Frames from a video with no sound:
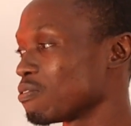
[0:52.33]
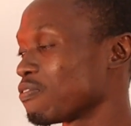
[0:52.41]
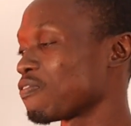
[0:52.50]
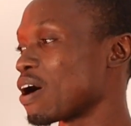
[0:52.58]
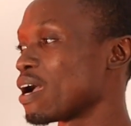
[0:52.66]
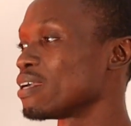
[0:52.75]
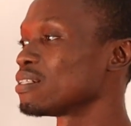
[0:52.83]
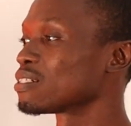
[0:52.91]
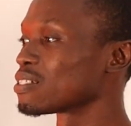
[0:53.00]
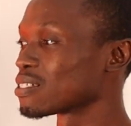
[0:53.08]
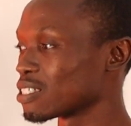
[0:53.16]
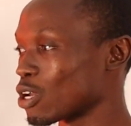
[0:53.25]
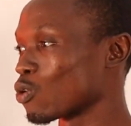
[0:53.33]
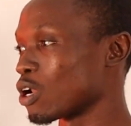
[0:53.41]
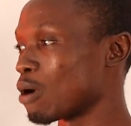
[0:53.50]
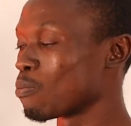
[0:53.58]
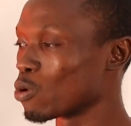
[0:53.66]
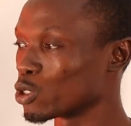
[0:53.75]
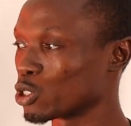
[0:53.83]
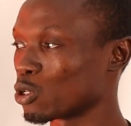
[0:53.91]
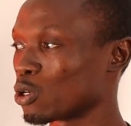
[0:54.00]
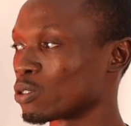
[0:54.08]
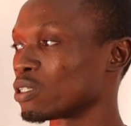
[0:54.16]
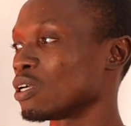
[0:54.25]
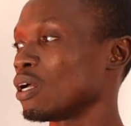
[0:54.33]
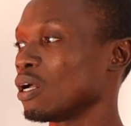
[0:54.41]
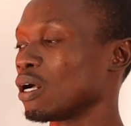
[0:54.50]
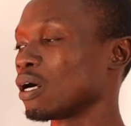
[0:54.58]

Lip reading: define circular motion,